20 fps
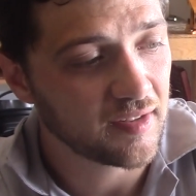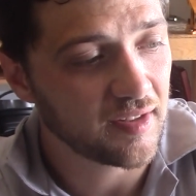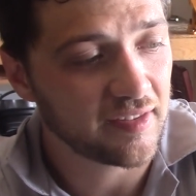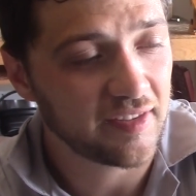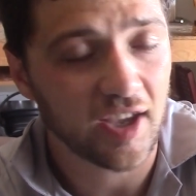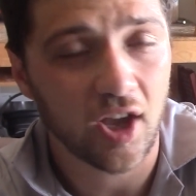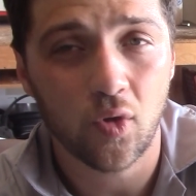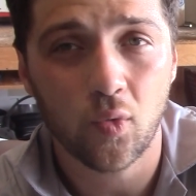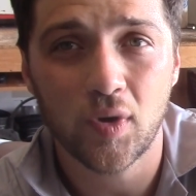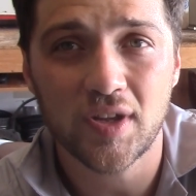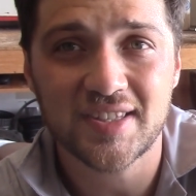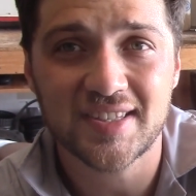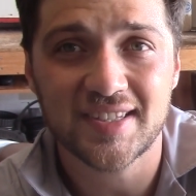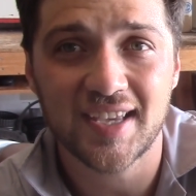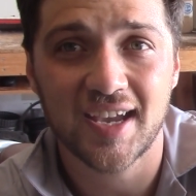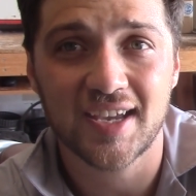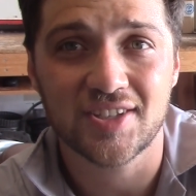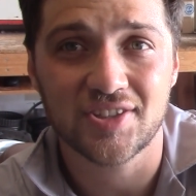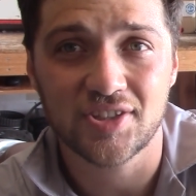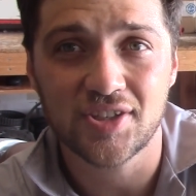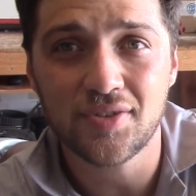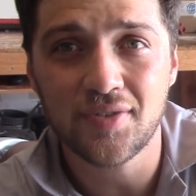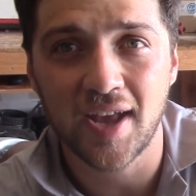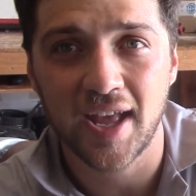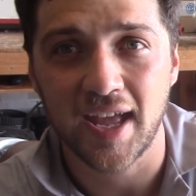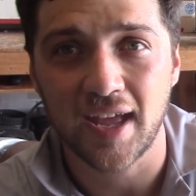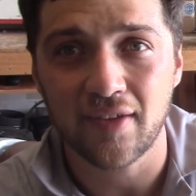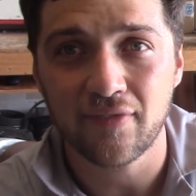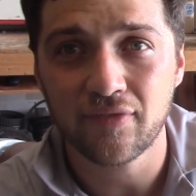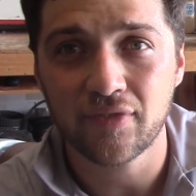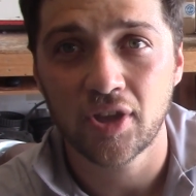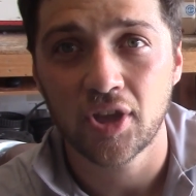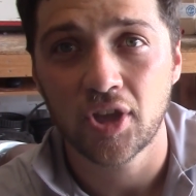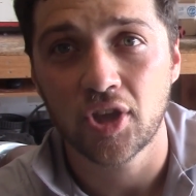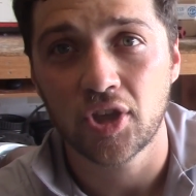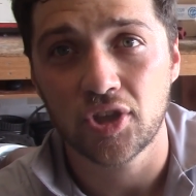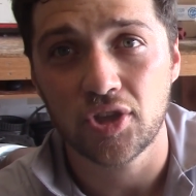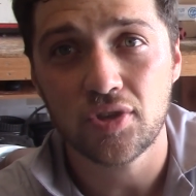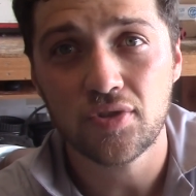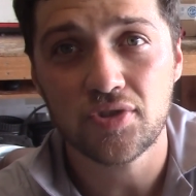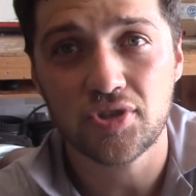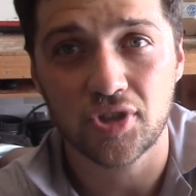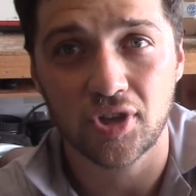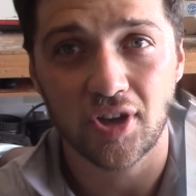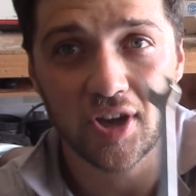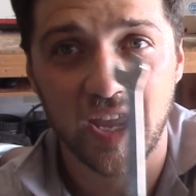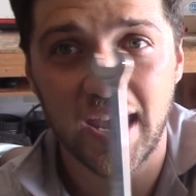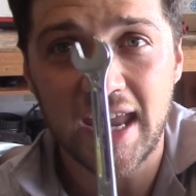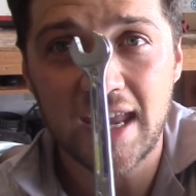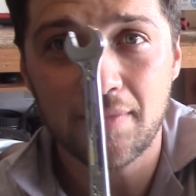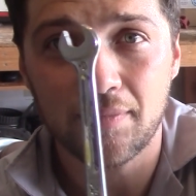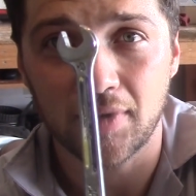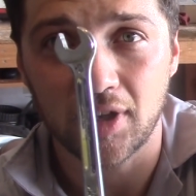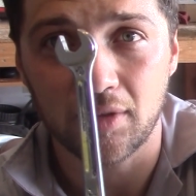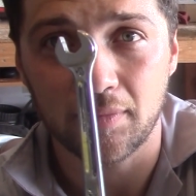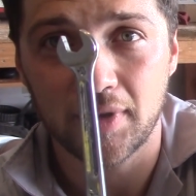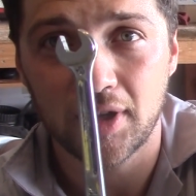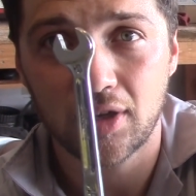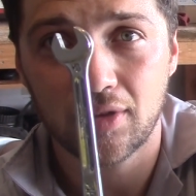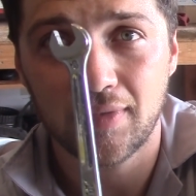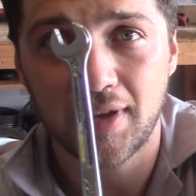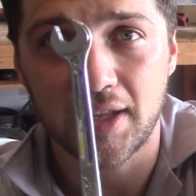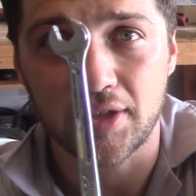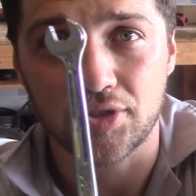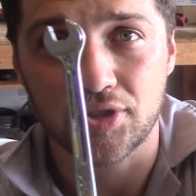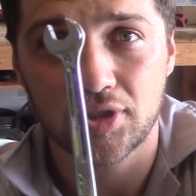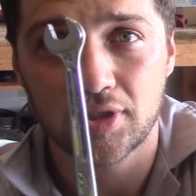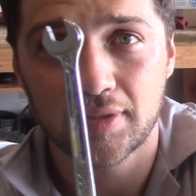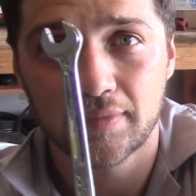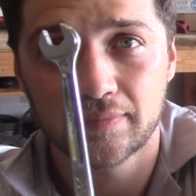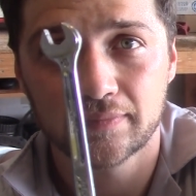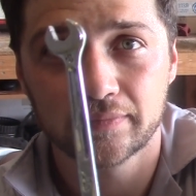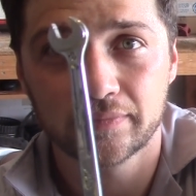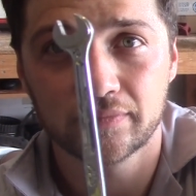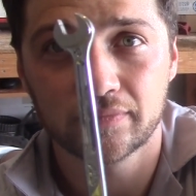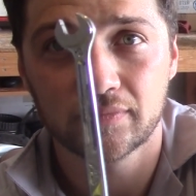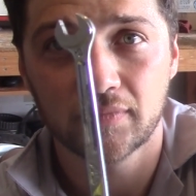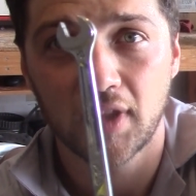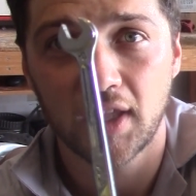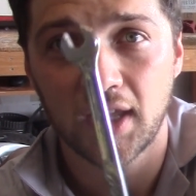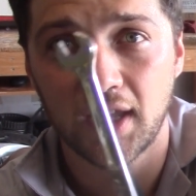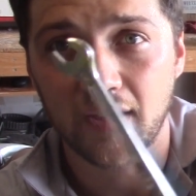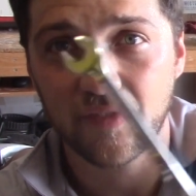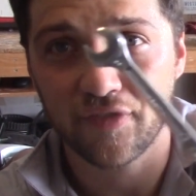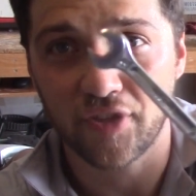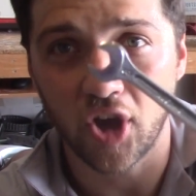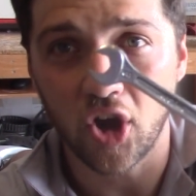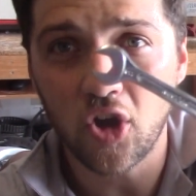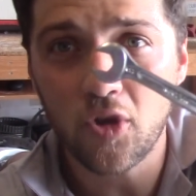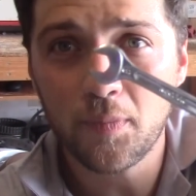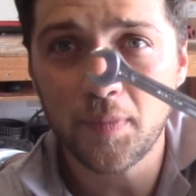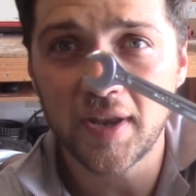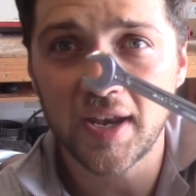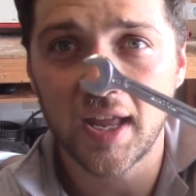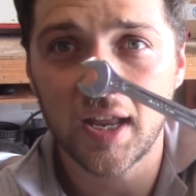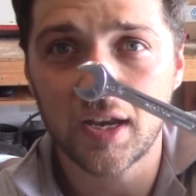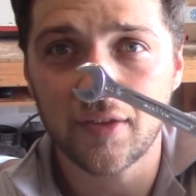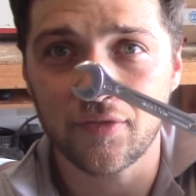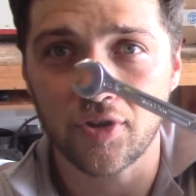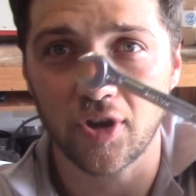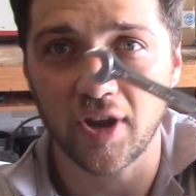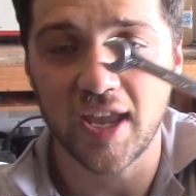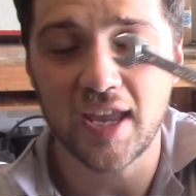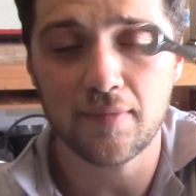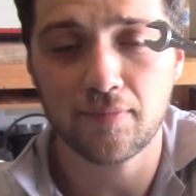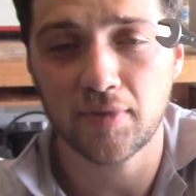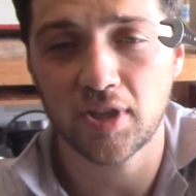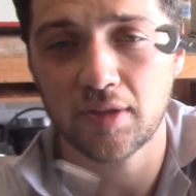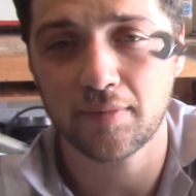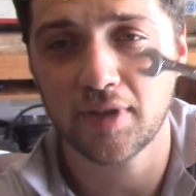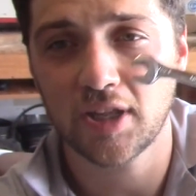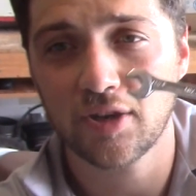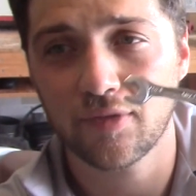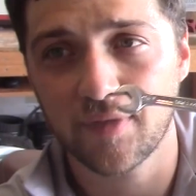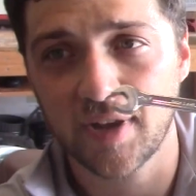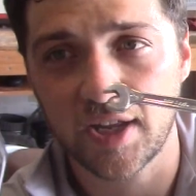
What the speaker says: To tell what size you have, use your 8 millimeter wrench. If the open end of your 8 millimeter